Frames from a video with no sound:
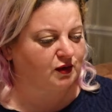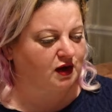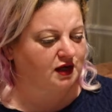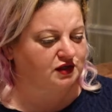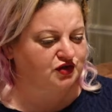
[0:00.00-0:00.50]

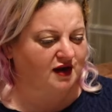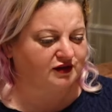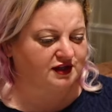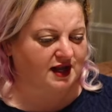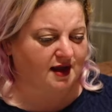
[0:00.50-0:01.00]
watt
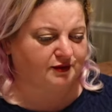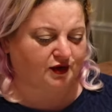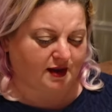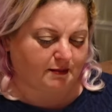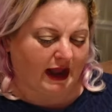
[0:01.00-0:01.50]
travel adapter
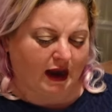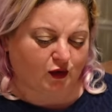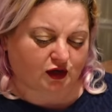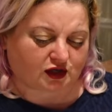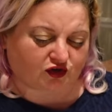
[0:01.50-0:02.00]
and
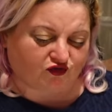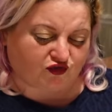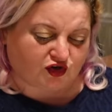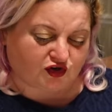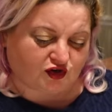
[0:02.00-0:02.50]
power
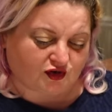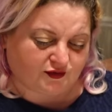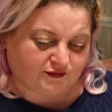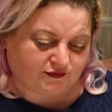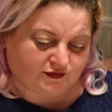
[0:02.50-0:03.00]
converter.
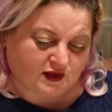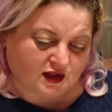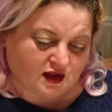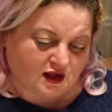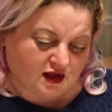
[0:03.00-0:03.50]

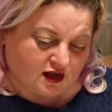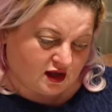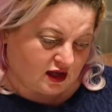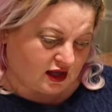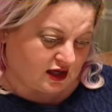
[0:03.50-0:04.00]

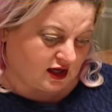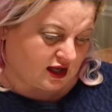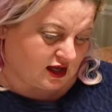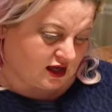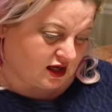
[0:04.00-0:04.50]
And it
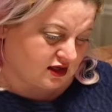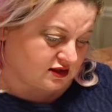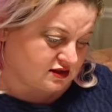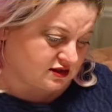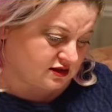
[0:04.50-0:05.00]

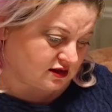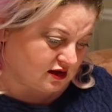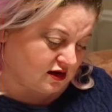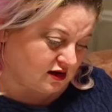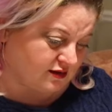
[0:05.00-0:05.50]
has
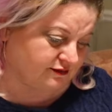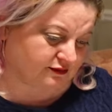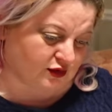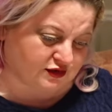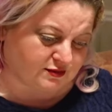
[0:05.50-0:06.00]

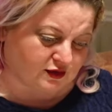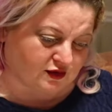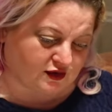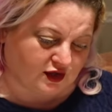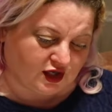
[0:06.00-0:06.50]

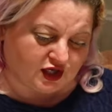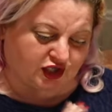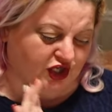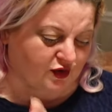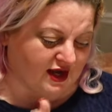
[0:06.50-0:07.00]
multiple
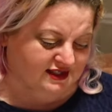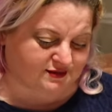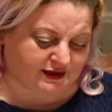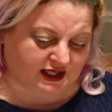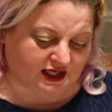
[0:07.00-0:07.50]

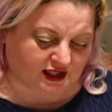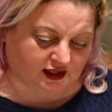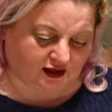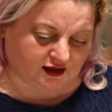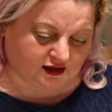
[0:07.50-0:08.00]

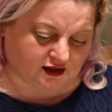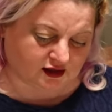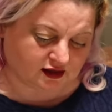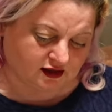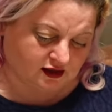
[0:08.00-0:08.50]
USB,
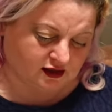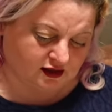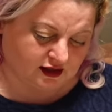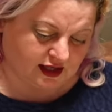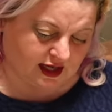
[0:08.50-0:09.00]

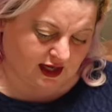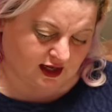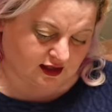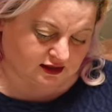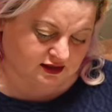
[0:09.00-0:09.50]

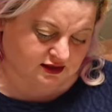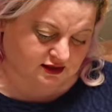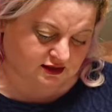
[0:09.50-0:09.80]
and